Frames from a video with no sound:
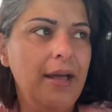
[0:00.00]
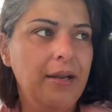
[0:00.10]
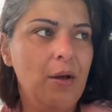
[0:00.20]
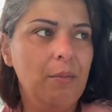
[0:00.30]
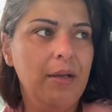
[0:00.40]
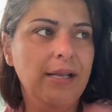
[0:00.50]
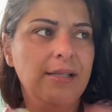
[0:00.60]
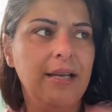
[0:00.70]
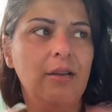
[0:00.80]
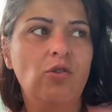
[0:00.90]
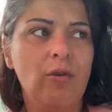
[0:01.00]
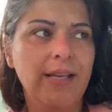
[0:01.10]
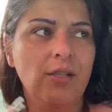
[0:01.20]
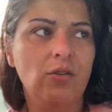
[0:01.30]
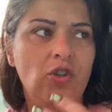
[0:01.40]
And it's like a
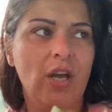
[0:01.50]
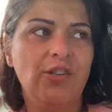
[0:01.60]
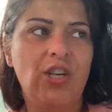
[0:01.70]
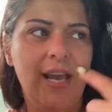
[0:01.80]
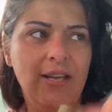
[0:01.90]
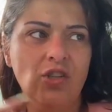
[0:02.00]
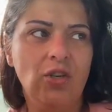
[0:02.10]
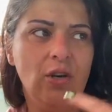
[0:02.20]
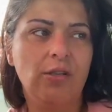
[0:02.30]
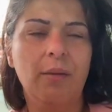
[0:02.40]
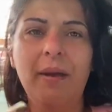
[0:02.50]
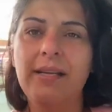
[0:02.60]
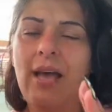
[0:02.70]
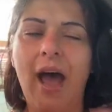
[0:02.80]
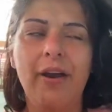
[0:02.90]
change in your...
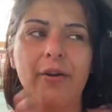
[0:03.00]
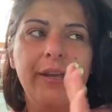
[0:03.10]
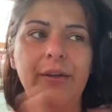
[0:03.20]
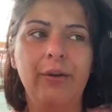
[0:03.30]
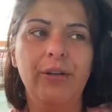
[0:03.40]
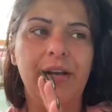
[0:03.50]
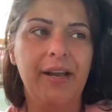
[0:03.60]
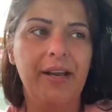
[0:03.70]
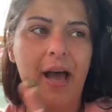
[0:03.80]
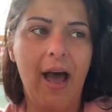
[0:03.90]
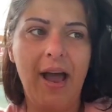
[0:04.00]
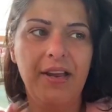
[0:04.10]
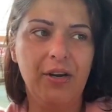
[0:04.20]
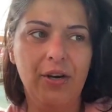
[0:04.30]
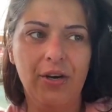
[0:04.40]
Somebody's hiring you. You're getting
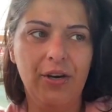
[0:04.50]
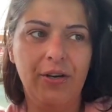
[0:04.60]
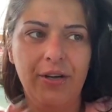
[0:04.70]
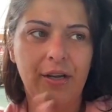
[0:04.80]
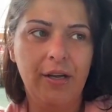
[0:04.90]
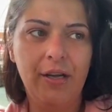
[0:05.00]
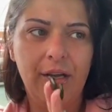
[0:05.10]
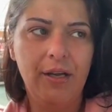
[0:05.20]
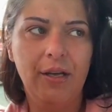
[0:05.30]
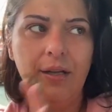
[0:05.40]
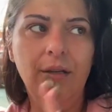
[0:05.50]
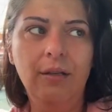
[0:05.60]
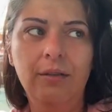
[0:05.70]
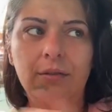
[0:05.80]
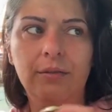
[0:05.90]
hired.
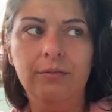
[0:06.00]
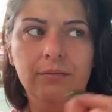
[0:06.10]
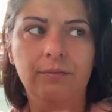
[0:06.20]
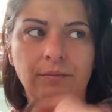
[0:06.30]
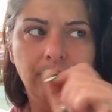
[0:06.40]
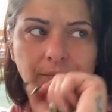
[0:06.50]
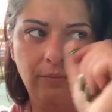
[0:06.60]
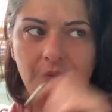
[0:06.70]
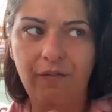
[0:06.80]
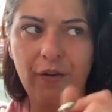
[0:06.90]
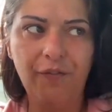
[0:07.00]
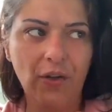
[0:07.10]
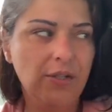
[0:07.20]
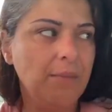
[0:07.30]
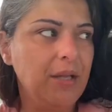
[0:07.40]
If you
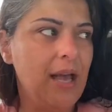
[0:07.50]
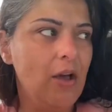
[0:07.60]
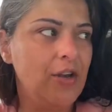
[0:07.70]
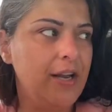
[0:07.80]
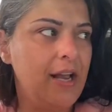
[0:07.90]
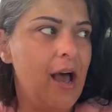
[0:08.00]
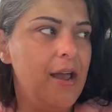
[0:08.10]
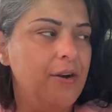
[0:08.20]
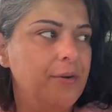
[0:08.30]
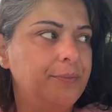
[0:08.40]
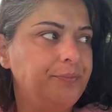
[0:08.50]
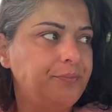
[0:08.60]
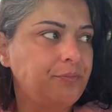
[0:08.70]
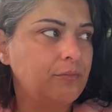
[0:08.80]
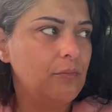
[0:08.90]
filled something out, you're getting hired.
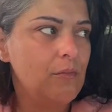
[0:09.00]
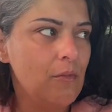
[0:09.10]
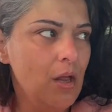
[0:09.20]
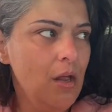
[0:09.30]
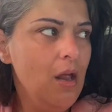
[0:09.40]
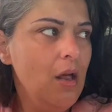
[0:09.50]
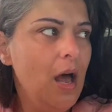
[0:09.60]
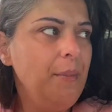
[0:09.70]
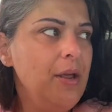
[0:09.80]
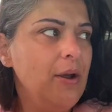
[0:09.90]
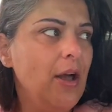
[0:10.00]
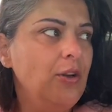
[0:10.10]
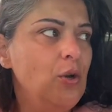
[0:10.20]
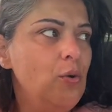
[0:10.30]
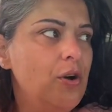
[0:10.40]
I'm hearing
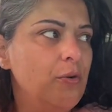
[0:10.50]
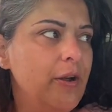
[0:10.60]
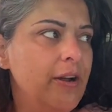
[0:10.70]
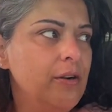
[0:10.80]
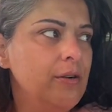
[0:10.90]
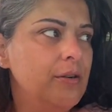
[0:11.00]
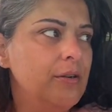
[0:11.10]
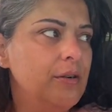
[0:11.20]
a new career.